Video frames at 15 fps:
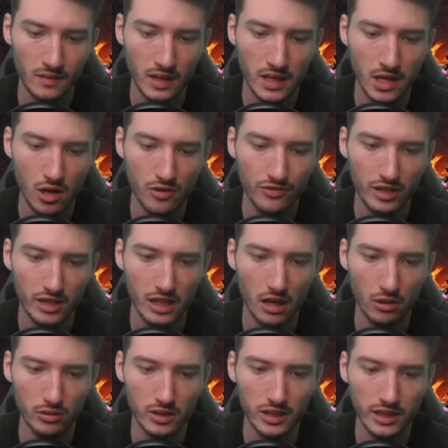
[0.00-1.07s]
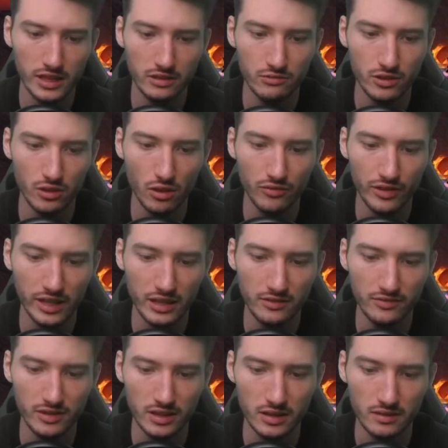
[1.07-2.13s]
Now if I counter, they can resolve
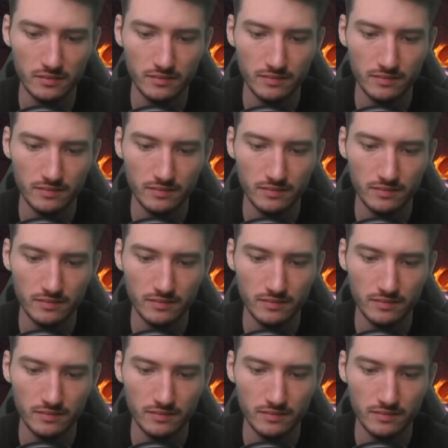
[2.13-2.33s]
anything.